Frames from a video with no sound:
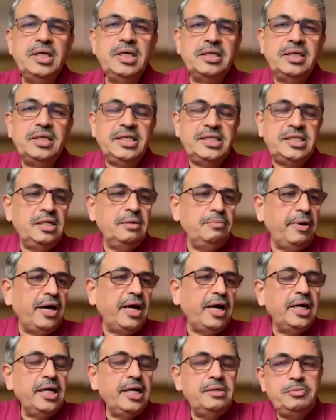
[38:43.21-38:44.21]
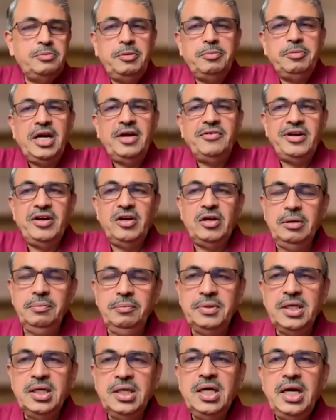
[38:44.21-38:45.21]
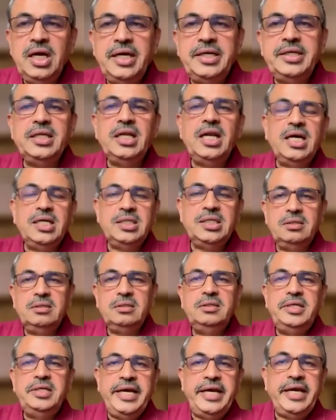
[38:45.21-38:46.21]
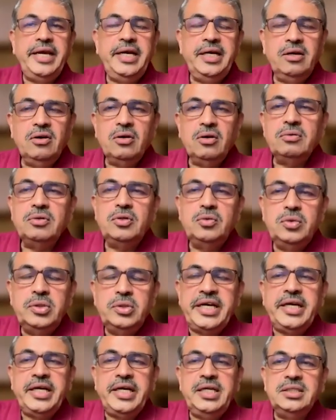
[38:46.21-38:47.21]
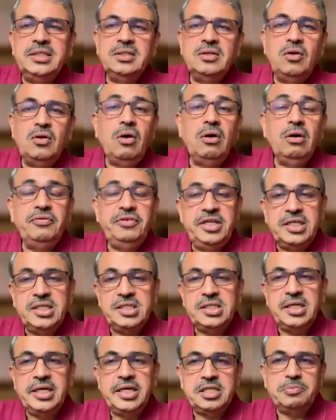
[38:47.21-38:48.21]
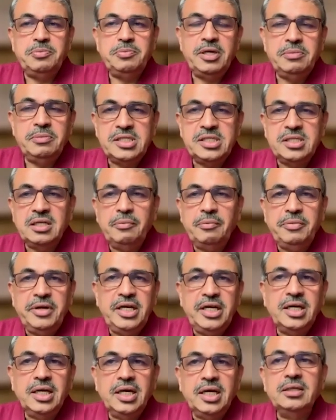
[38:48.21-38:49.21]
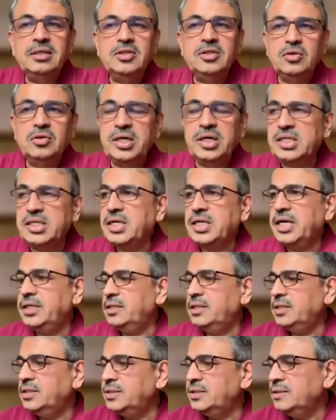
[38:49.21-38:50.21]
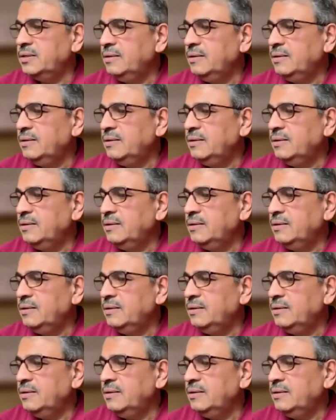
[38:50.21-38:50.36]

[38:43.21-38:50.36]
testing paradigms people have developed, and in the last decade or 2 decades, a lot of interesting experiments have been done to understand this.